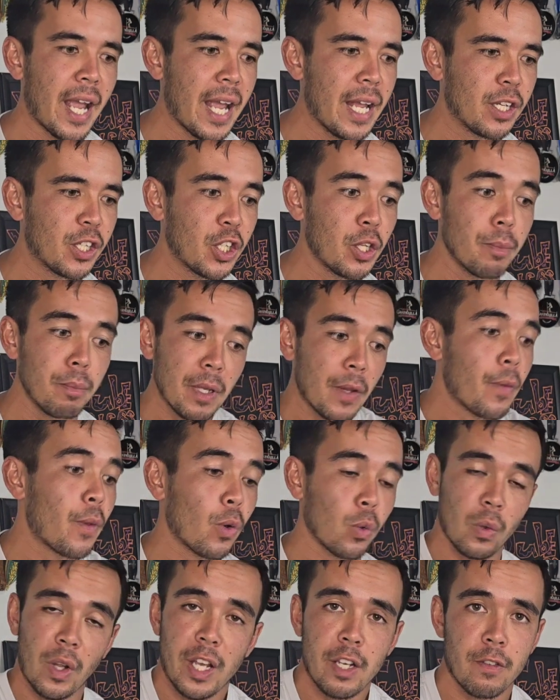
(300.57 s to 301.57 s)
and commit
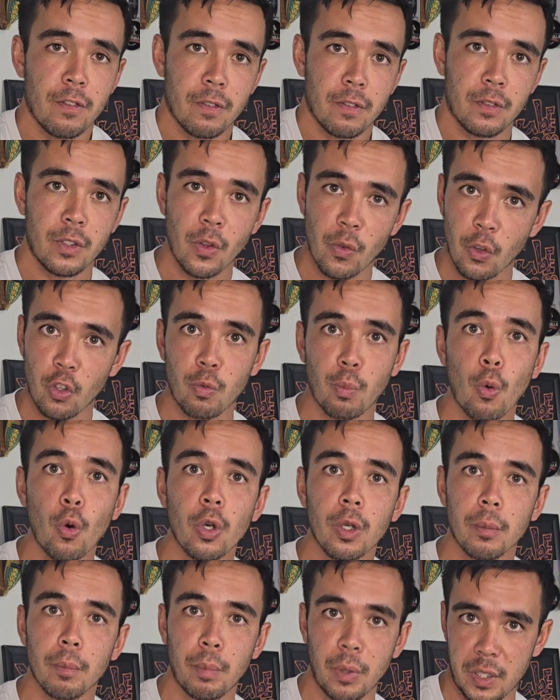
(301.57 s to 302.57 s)
their life to the
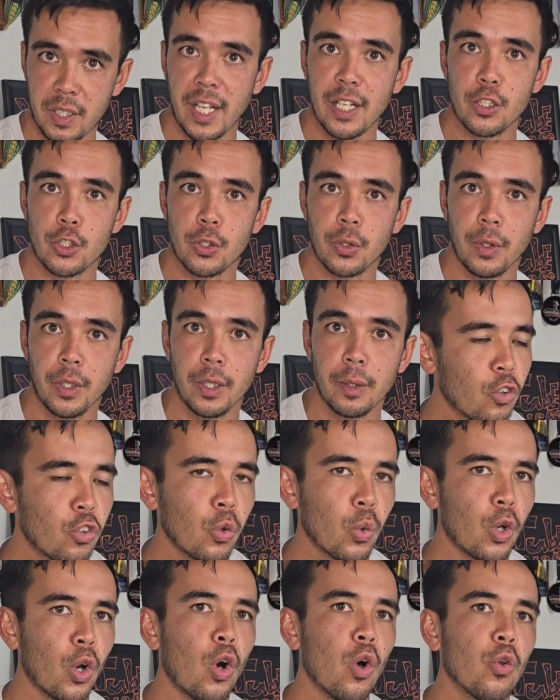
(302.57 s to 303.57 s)
sport potentially.
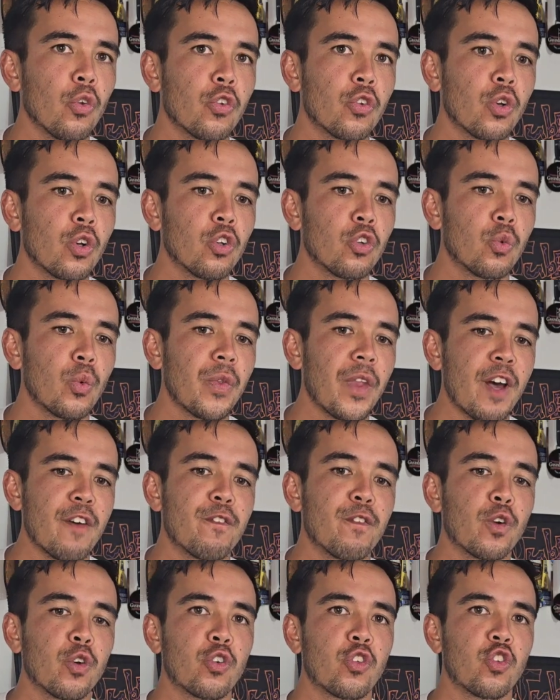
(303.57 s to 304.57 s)
So it all starts with
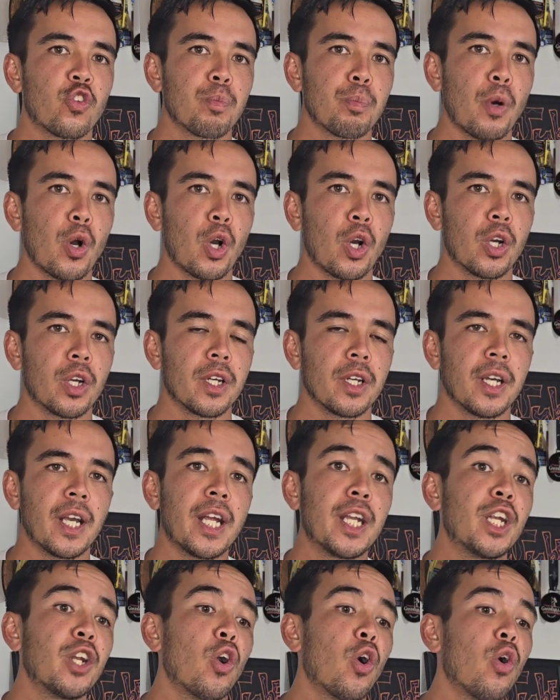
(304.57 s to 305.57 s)
that first spark,
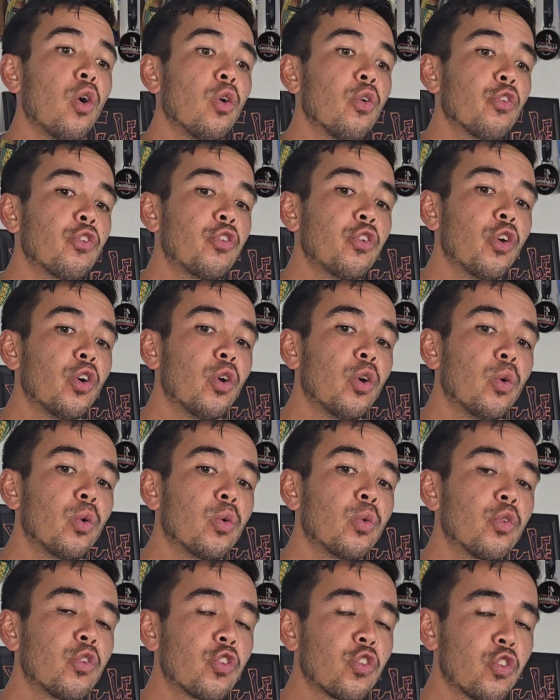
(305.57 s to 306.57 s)
and it
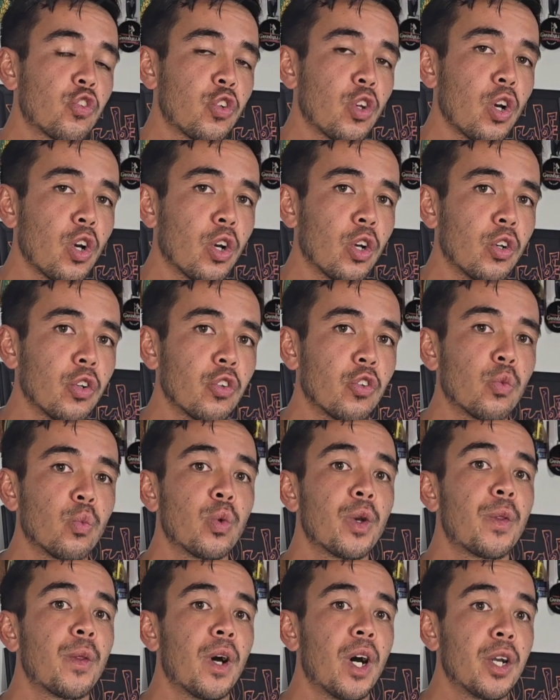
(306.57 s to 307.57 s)
also starts
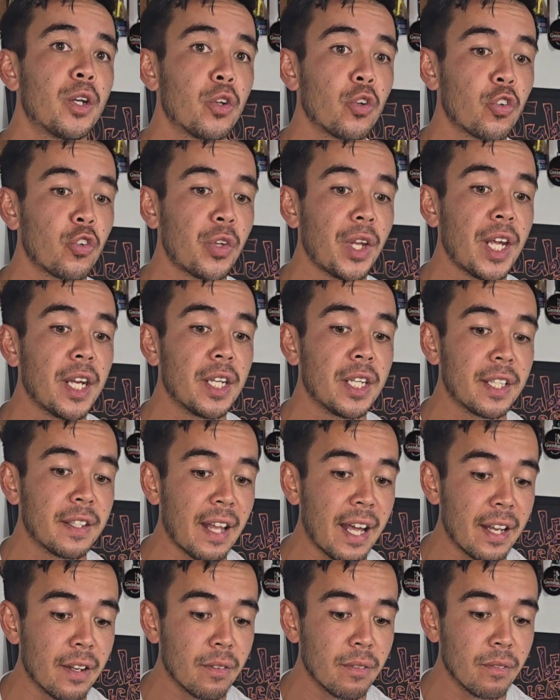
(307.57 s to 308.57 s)
with understanding
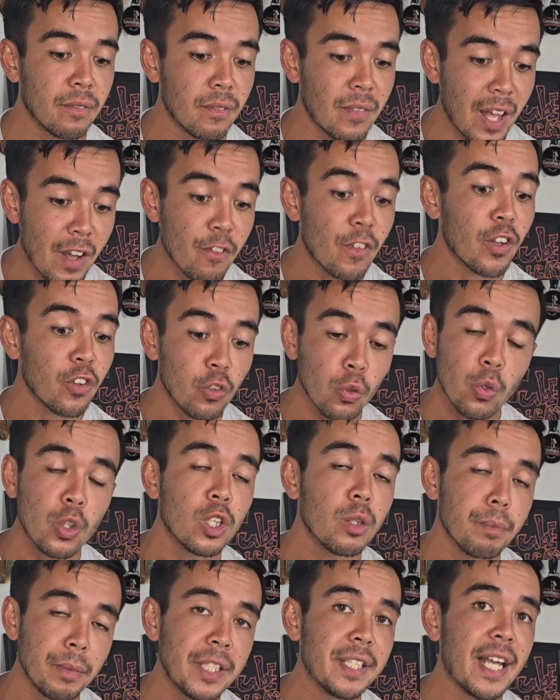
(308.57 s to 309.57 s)
that that vessel
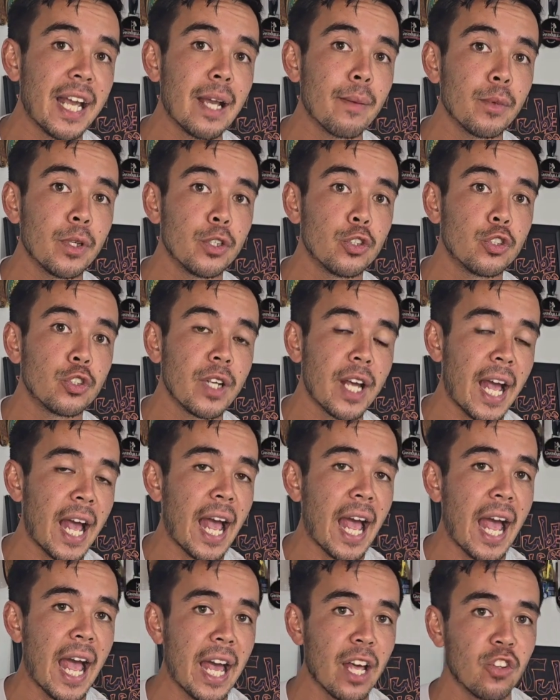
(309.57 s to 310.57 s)
could be damaged
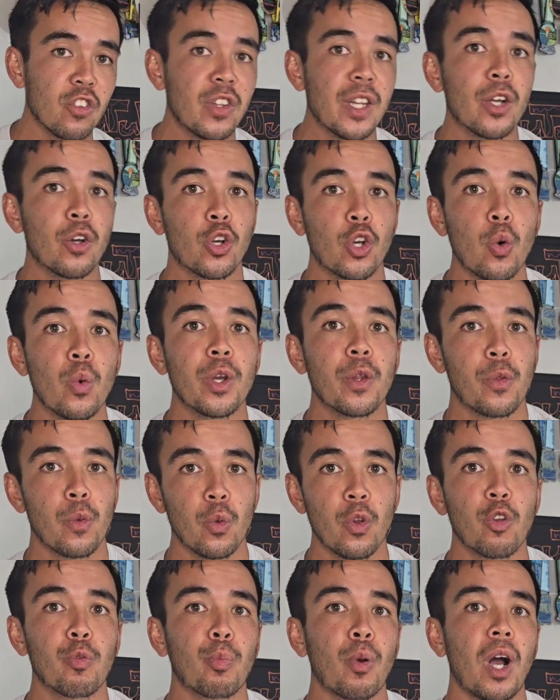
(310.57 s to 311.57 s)
as they are going
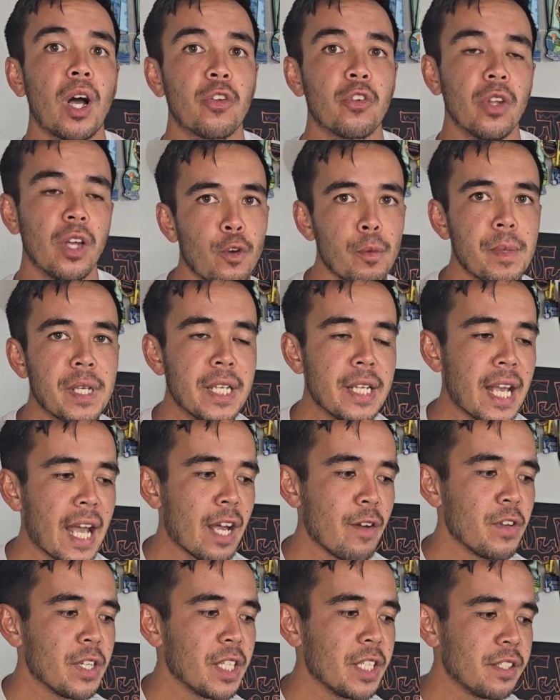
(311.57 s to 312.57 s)
through this process. For me,
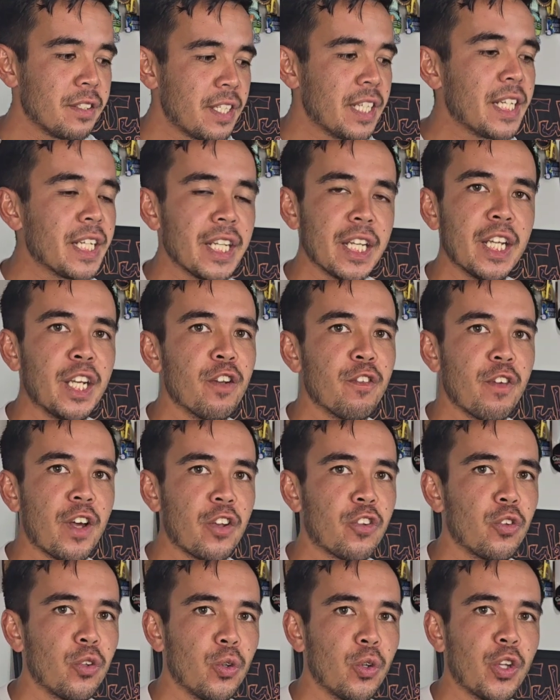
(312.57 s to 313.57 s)
having a ding in a
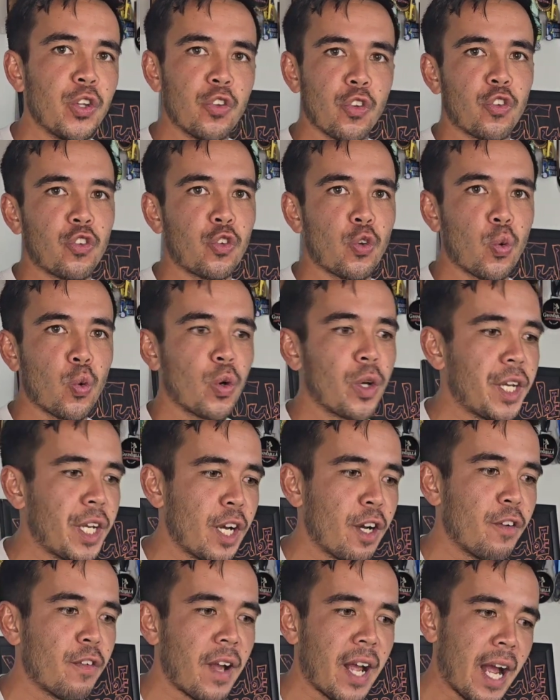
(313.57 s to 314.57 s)
vessel is a story
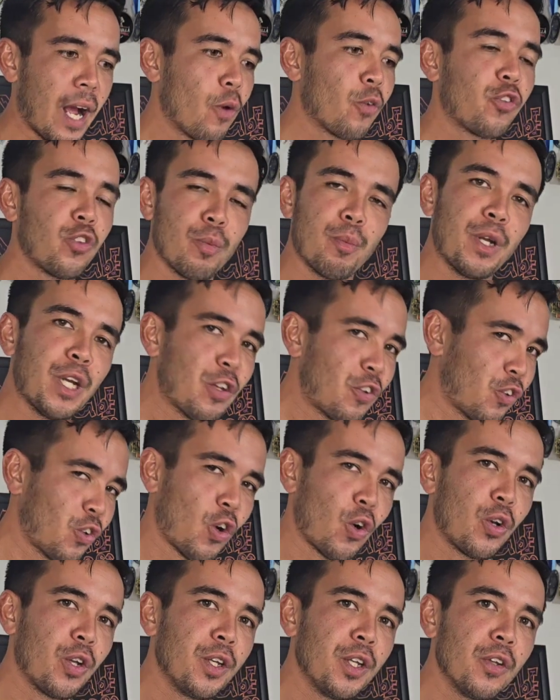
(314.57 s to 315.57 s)
of how somebody
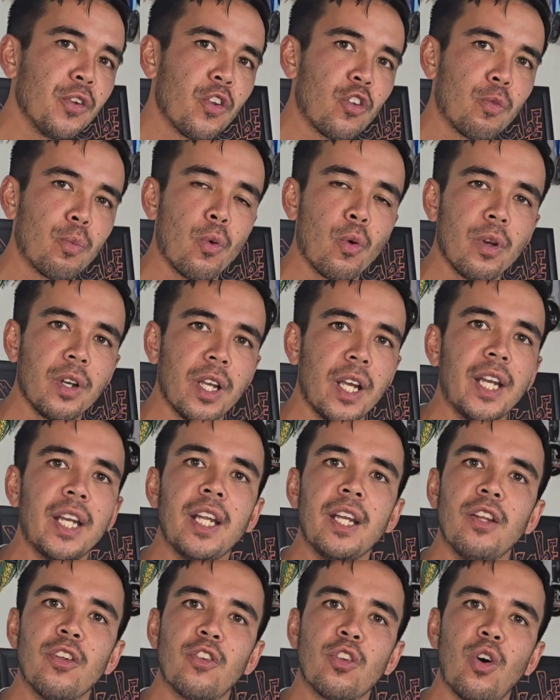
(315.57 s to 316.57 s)
started in the sport, and
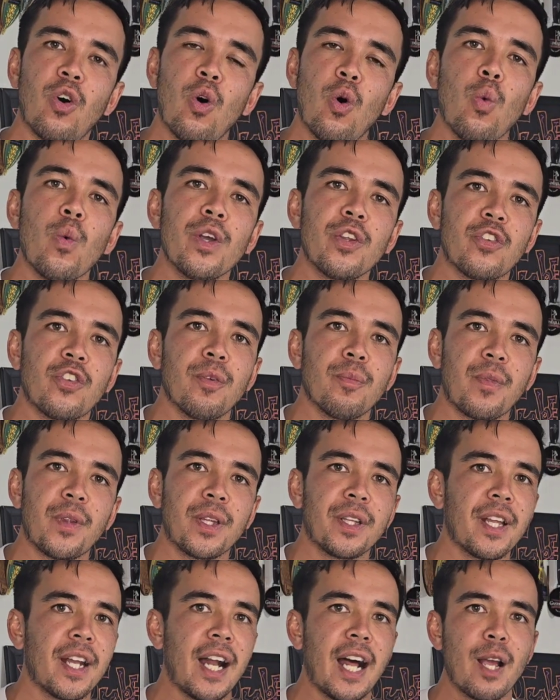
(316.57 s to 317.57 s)
it is always
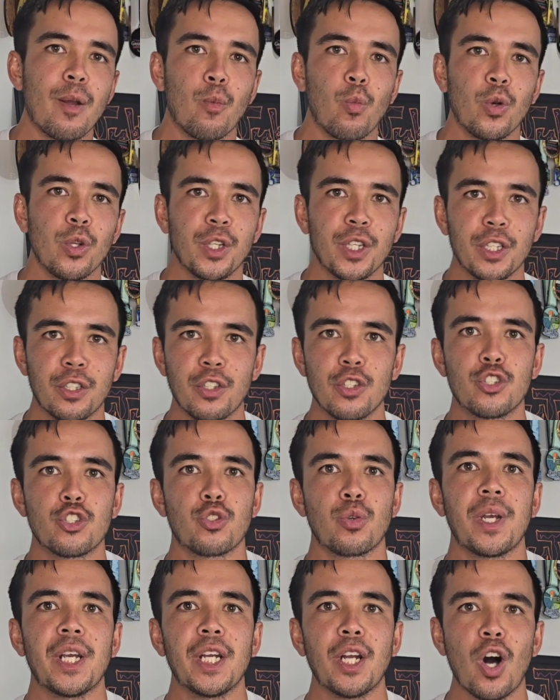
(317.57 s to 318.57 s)
something that I am willing to
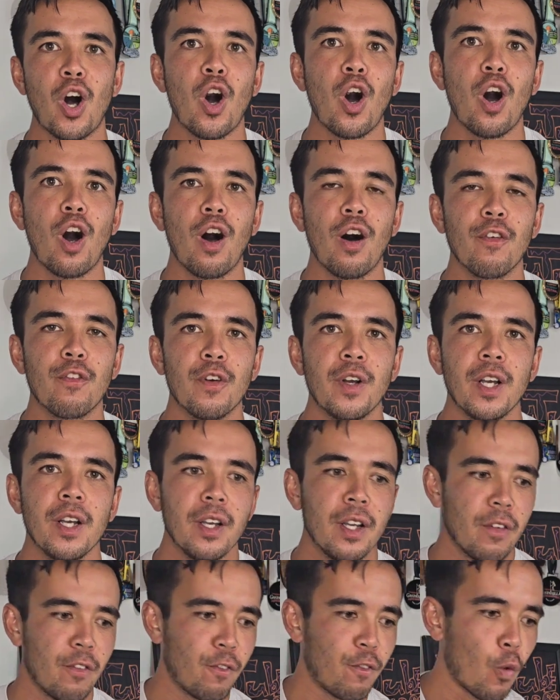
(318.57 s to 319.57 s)
trade off
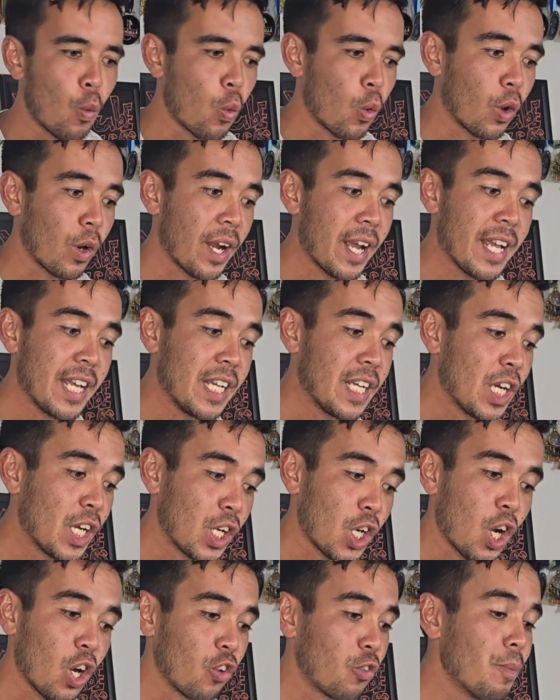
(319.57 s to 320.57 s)
for a
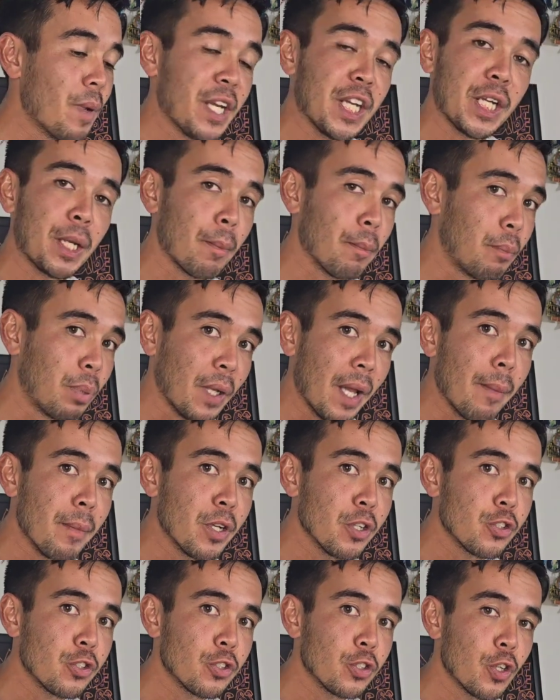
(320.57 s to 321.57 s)
cosmetic
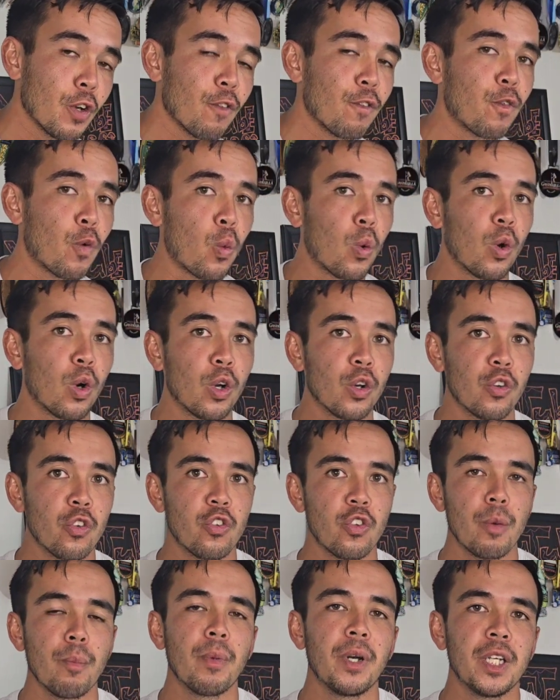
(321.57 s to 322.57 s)
blemish for
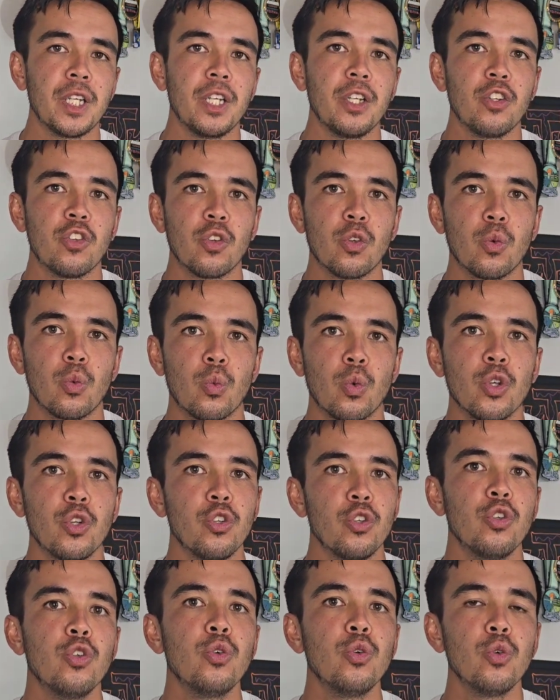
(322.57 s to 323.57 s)
somebody's
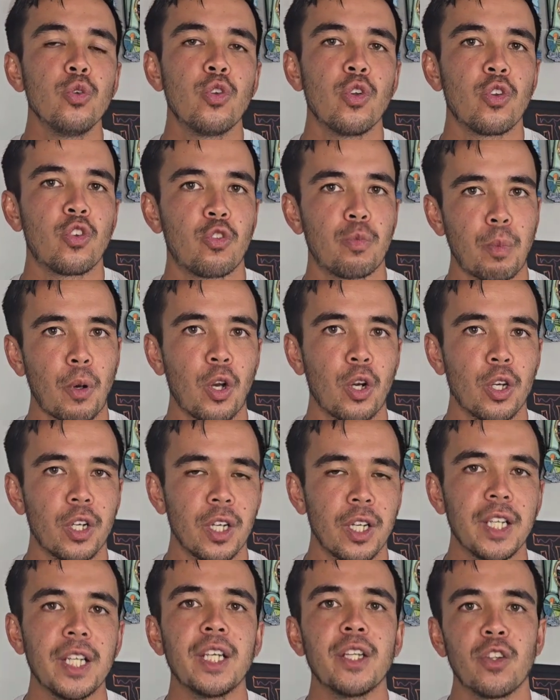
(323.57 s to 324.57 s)
renewed
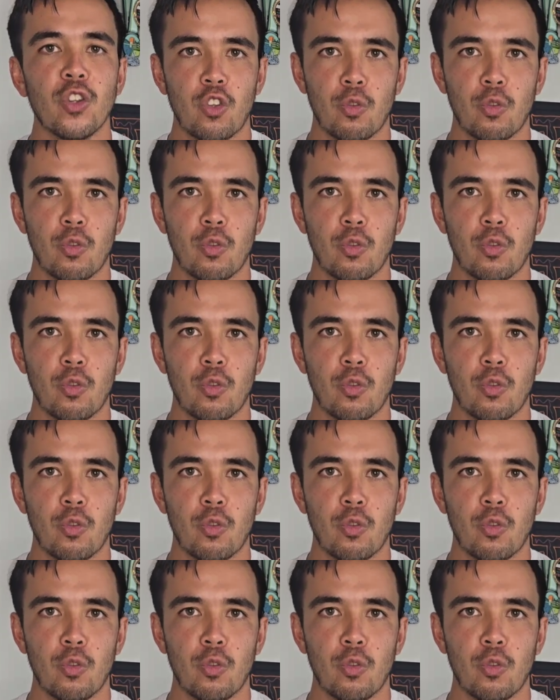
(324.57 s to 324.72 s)
spark in the